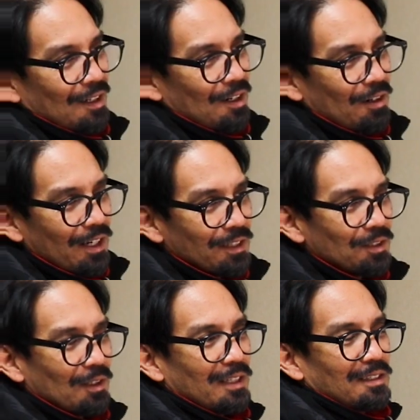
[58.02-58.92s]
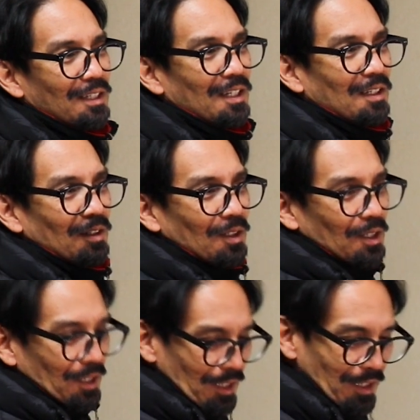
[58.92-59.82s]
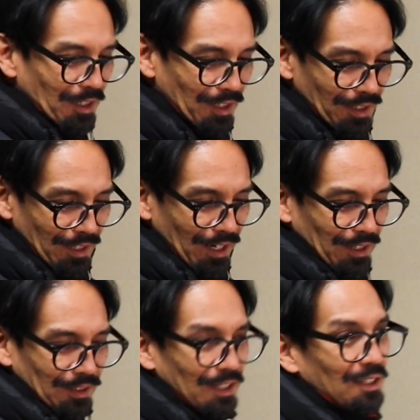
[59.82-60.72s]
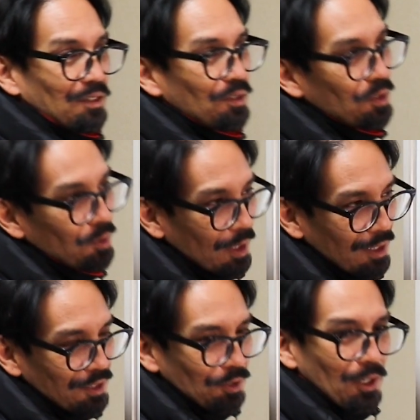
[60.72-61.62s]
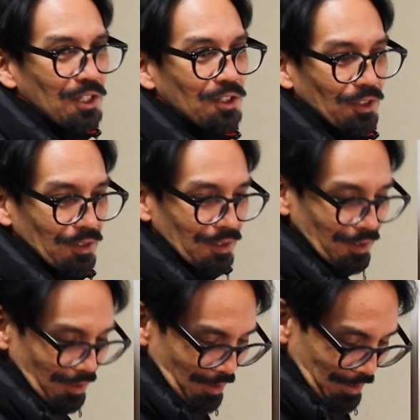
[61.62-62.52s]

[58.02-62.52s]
Alright, so let's take a look at these two illustrations.